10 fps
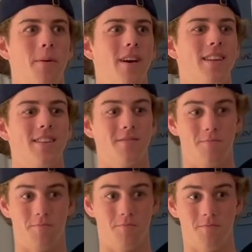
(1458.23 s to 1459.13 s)
But
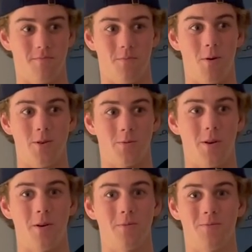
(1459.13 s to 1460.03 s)
boys, we
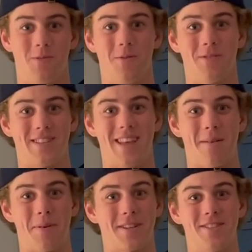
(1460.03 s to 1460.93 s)
don't we don't really
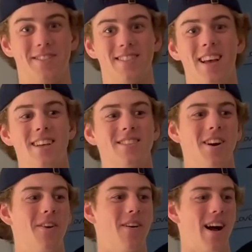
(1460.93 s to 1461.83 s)
take pictures,
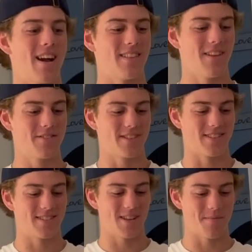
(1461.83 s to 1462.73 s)
so I'd love to
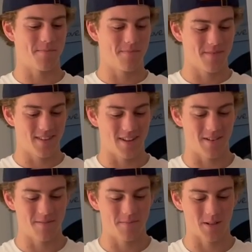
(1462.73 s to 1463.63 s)
see a you
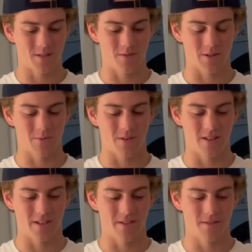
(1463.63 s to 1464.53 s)
know picture of us when we
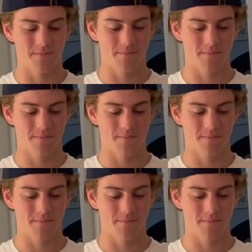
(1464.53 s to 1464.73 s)
were little.